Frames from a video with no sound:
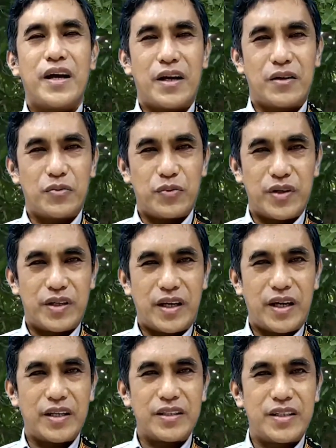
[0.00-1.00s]
And we
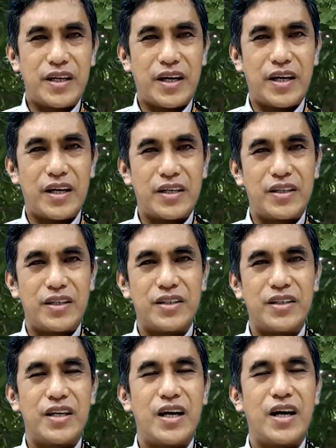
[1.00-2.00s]
can't get
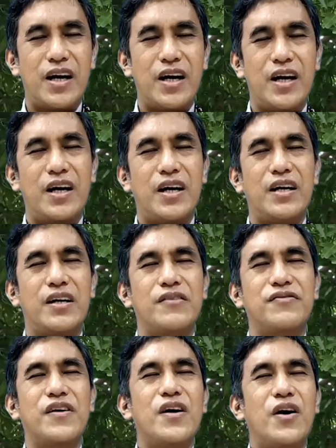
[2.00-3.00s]
enough.